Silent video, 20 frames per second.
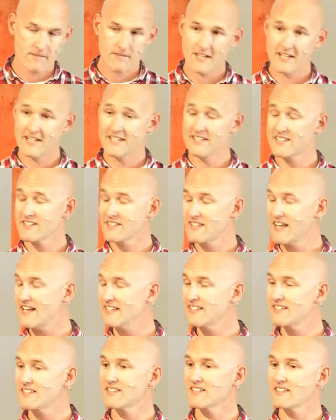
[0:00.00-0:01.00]
And
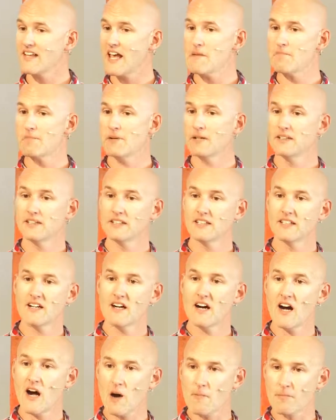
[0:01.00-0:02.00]
instead,
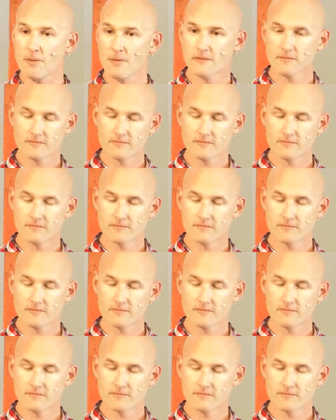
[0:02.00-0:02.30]
step up.